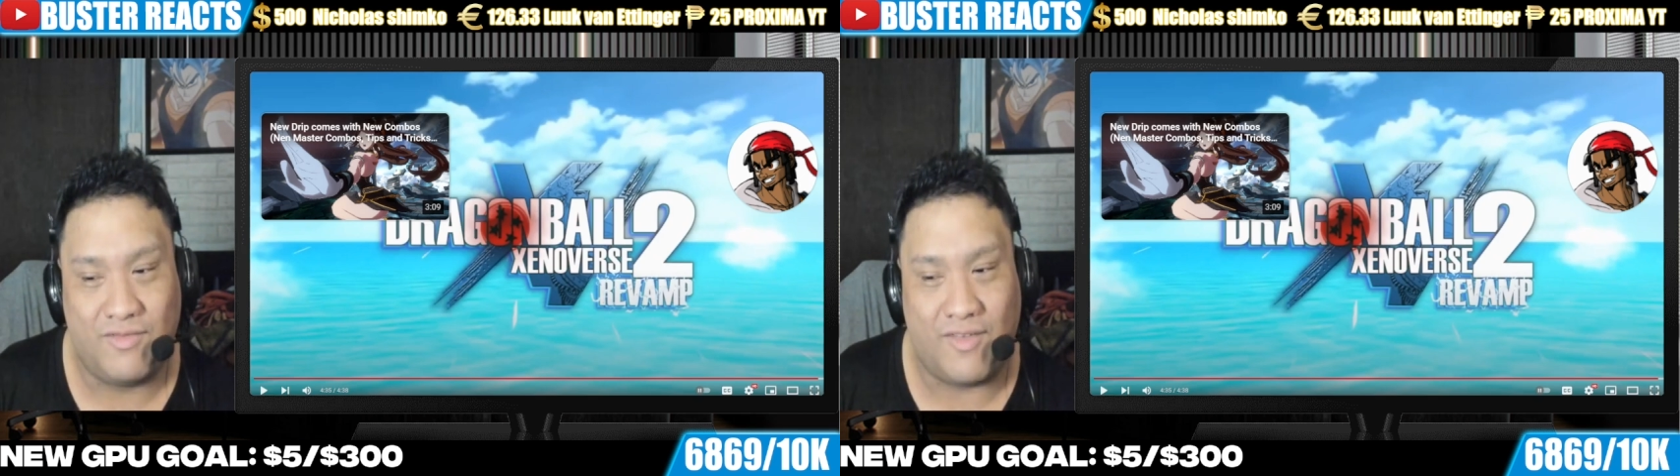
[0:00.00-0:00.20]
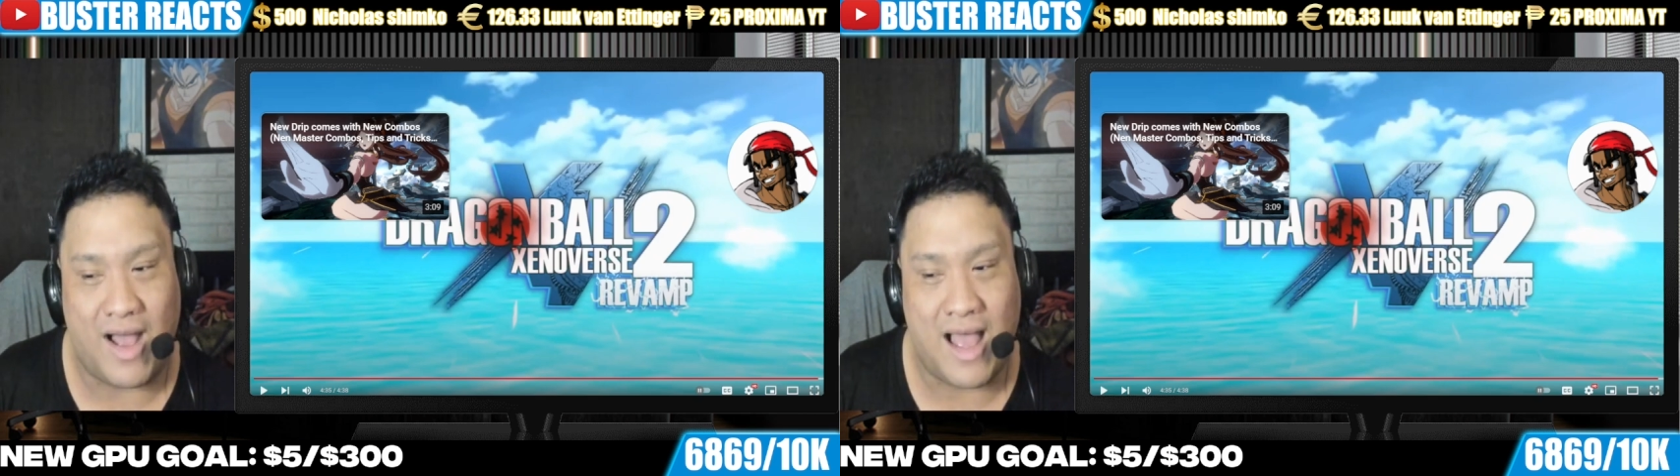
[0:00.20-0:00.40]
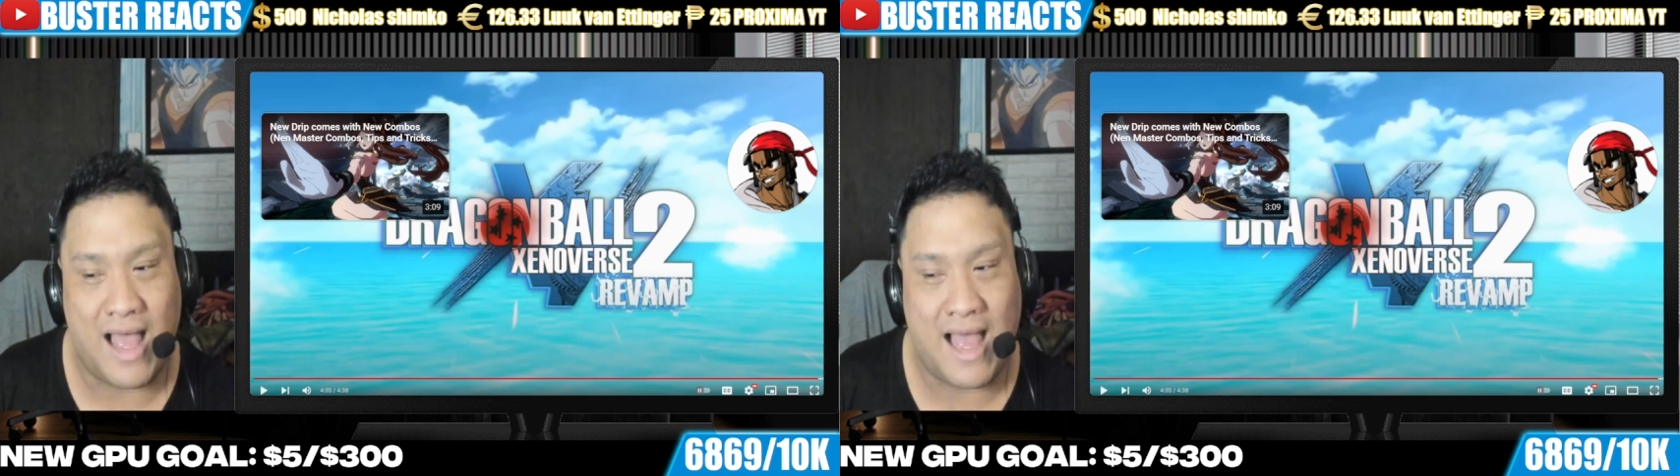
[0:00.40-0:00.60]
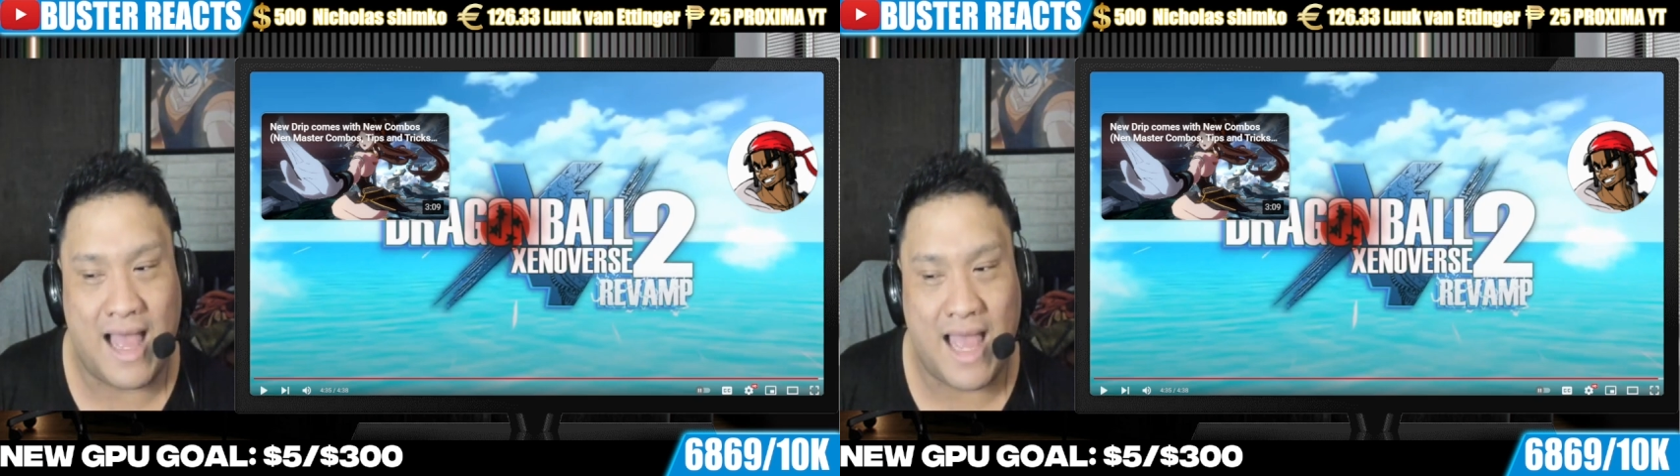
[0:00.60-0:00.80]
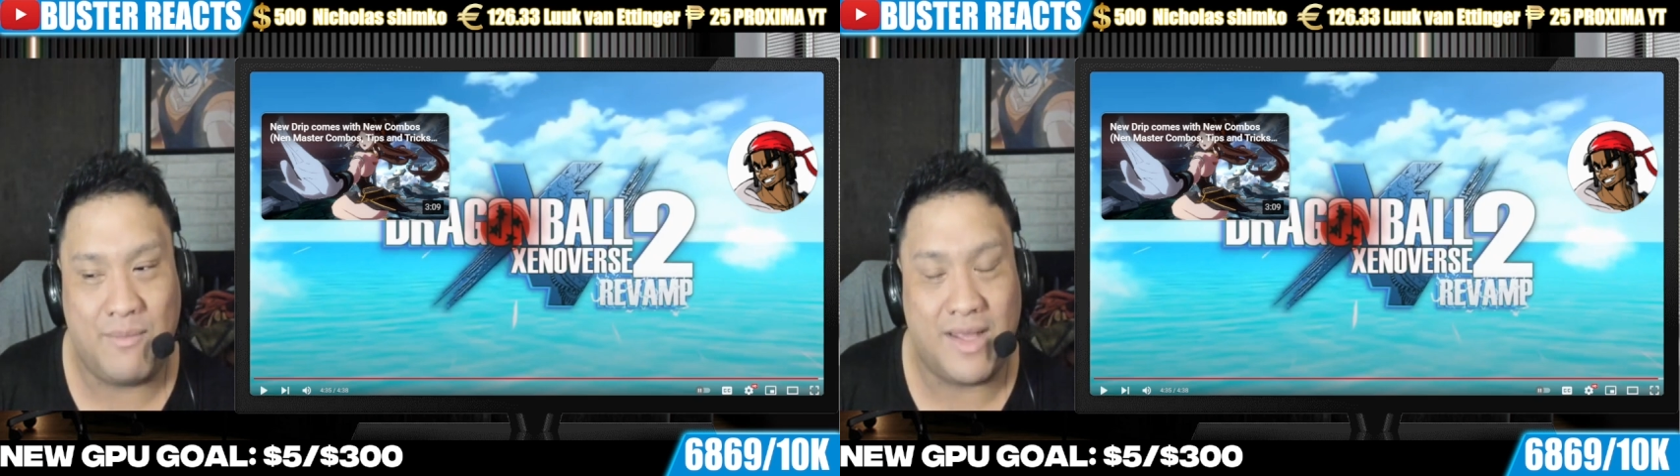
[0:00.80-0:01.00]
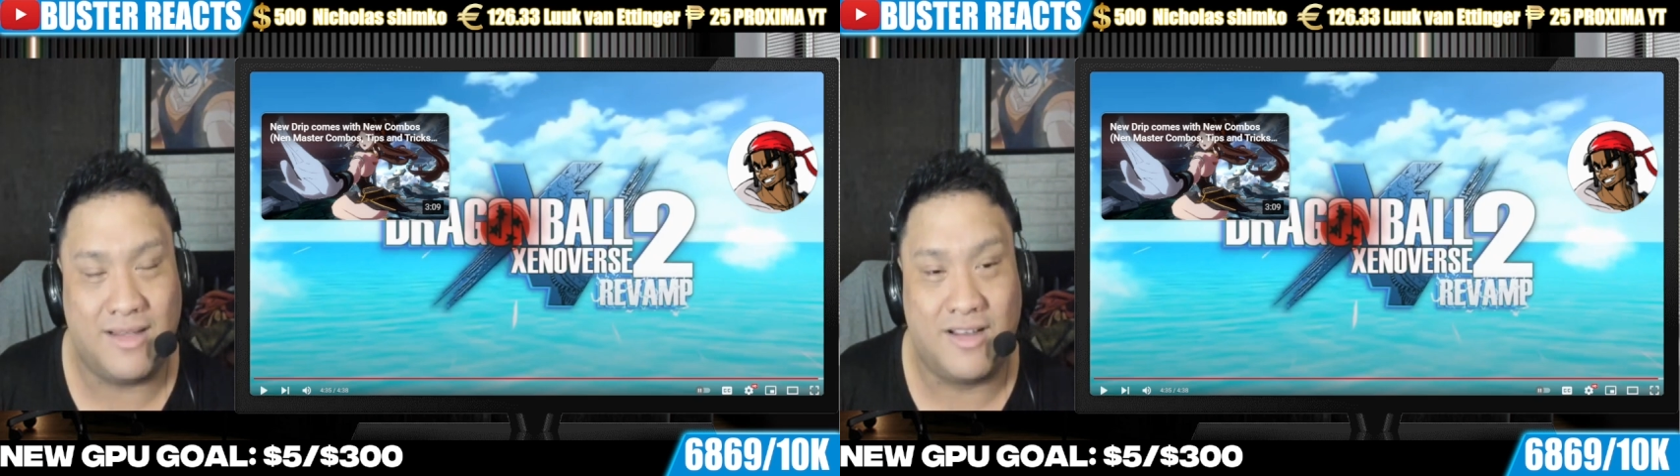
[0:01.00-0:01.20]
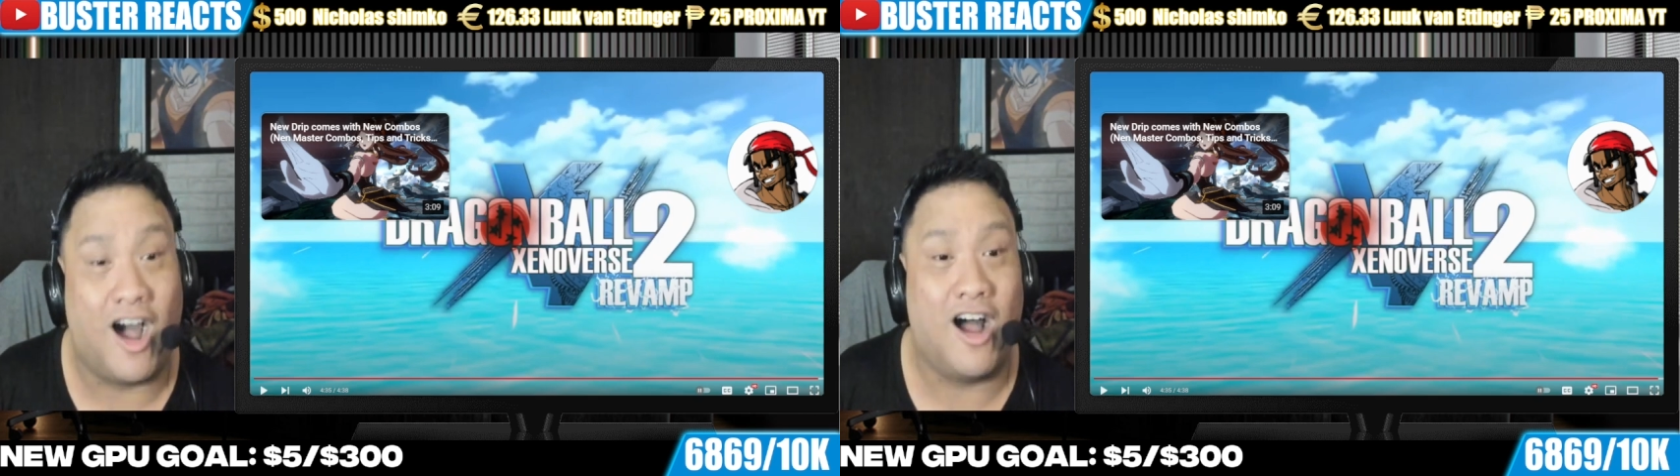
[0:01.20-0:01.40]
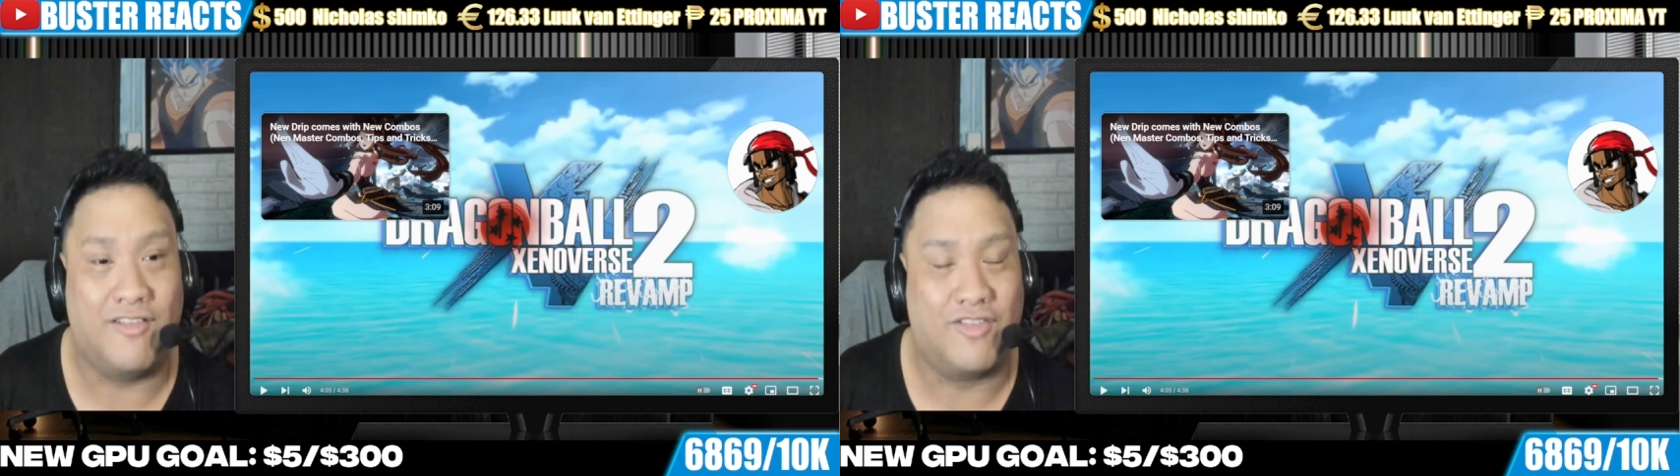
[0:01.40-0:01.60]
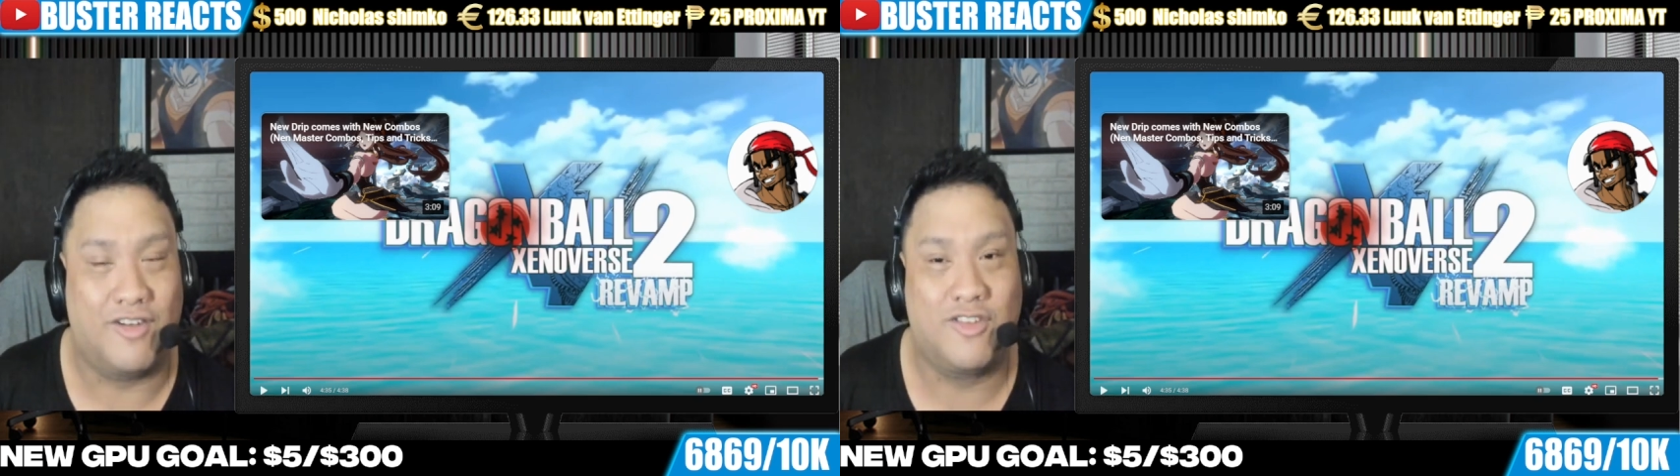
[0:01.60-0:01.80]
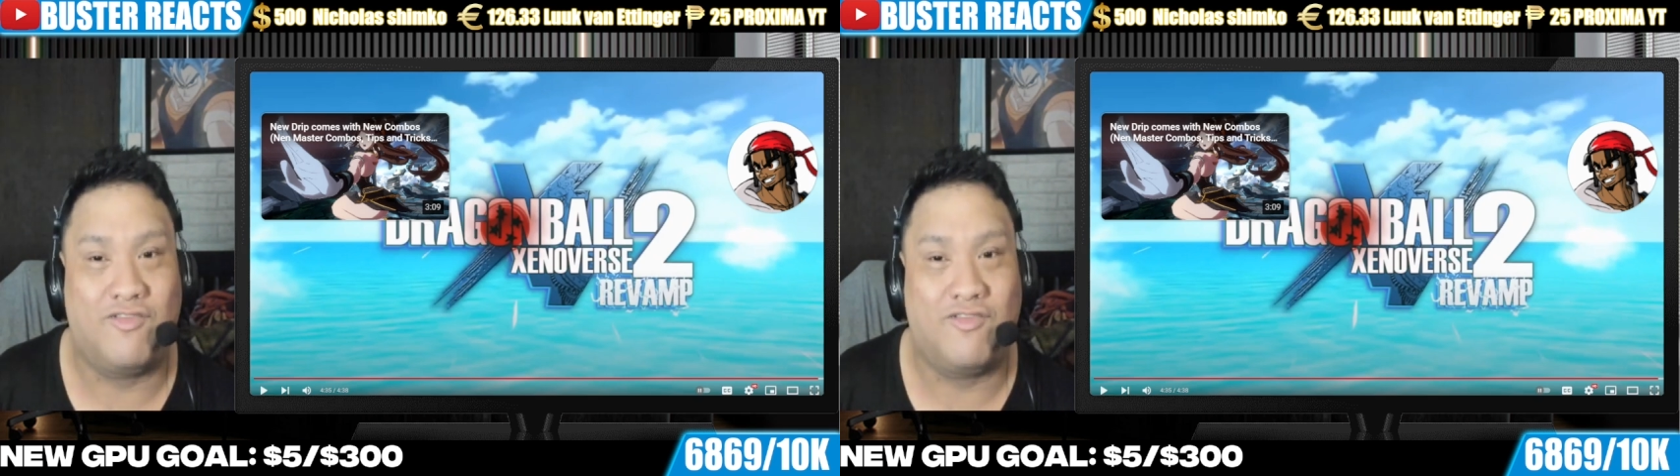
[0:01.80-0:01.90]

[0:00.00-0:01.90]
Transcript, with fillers: uh, I've been gone for